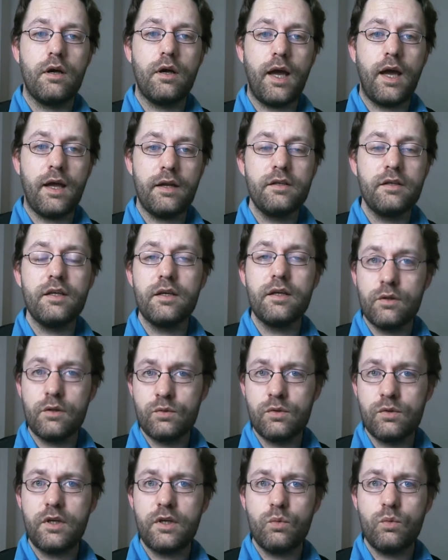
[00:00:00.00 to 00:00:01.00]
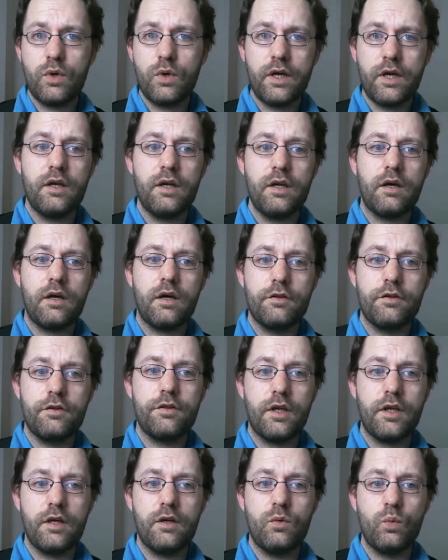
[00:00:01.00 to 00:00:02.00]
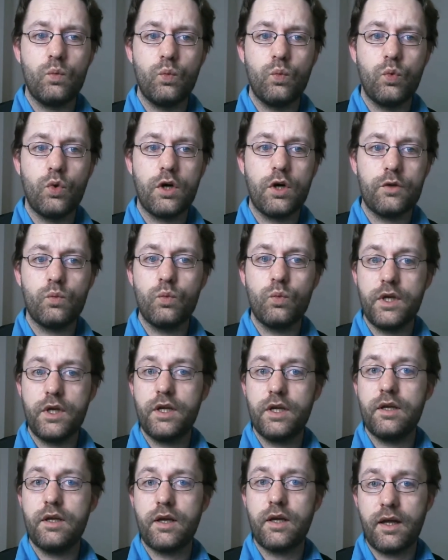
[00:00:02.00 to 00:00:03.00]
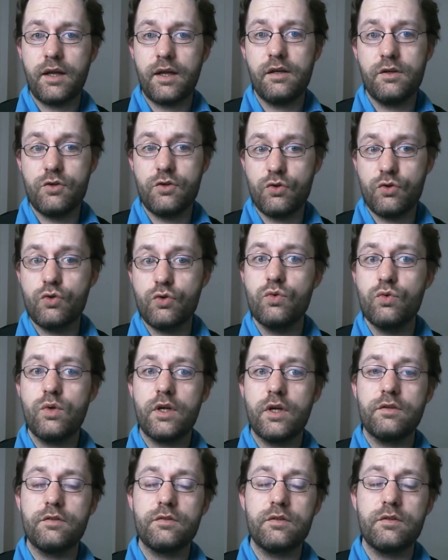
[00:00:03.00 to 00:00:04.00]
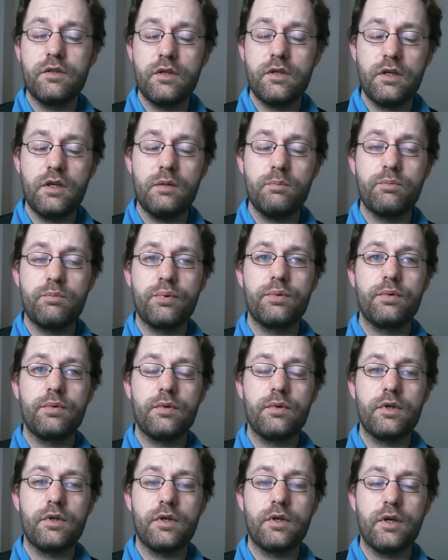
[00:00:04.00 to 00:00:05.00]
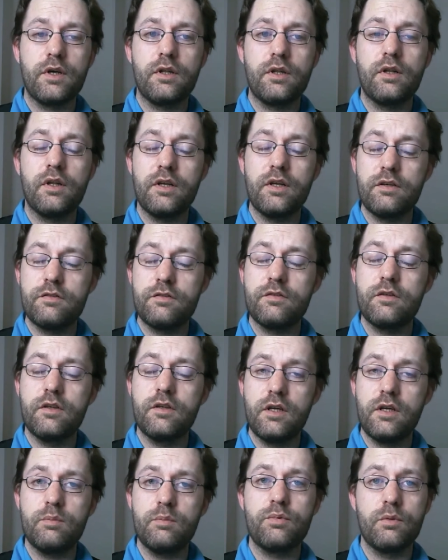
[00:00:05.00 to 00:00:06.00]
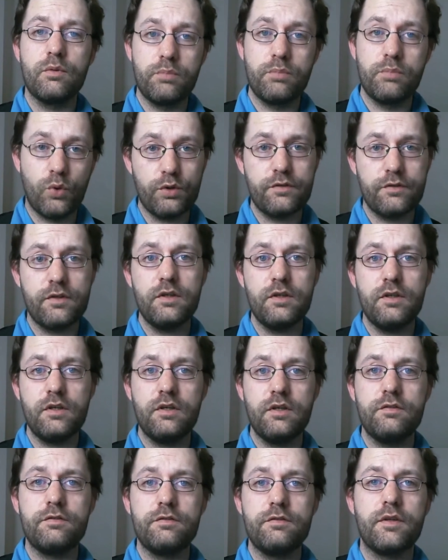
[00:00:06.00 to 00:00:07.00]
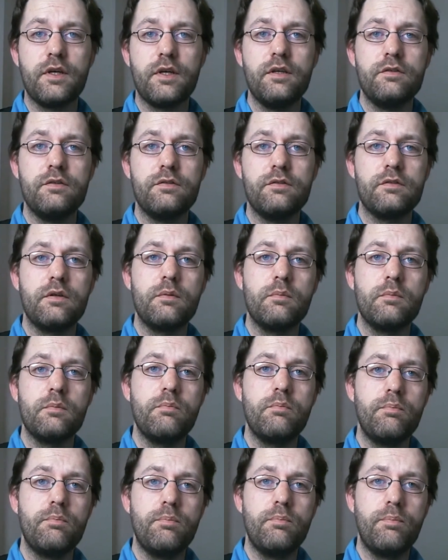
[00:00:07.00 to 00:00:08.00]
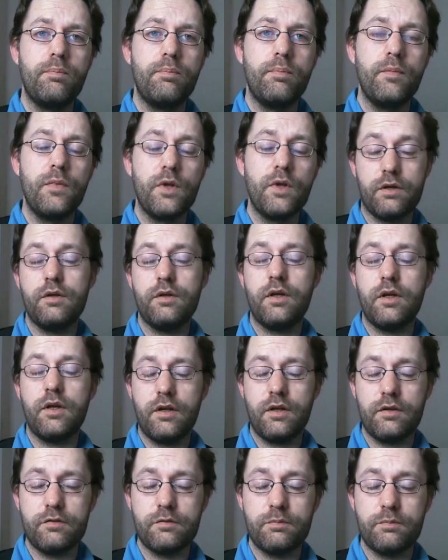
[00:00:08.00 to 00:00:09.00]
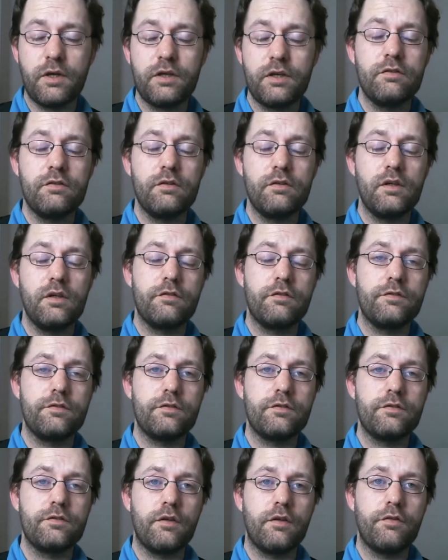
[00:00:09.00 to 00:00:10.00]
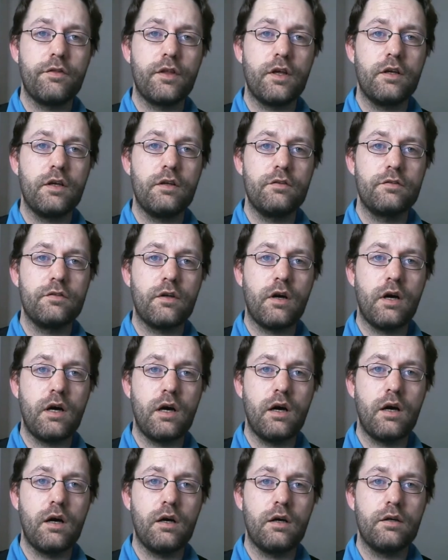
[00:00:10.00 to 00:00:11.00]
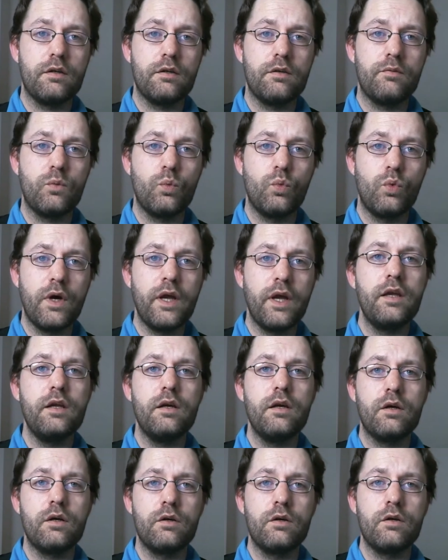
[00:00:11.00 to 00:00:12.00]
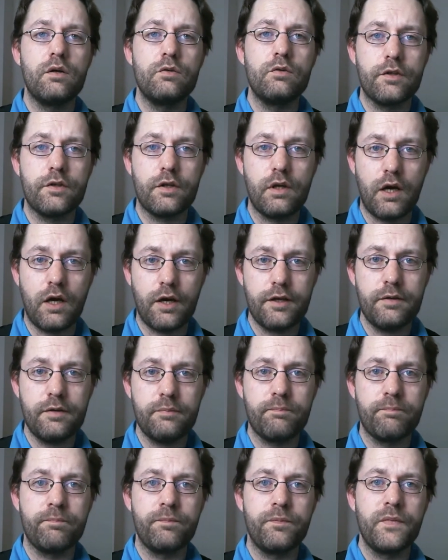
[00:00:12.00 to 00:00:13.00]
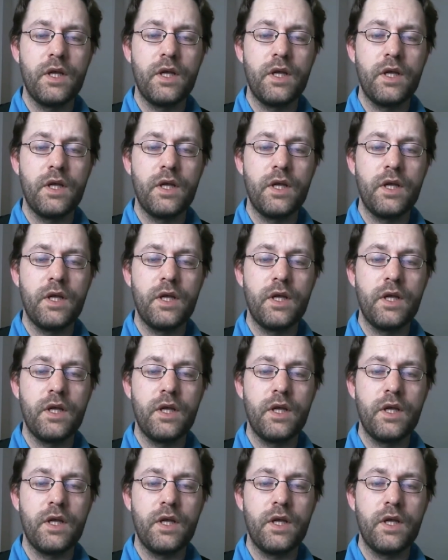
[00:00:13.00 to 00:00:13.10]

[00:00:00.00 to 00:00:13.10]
And the only way I think what we can do is at least keep reporting these things, especially if things are way over the line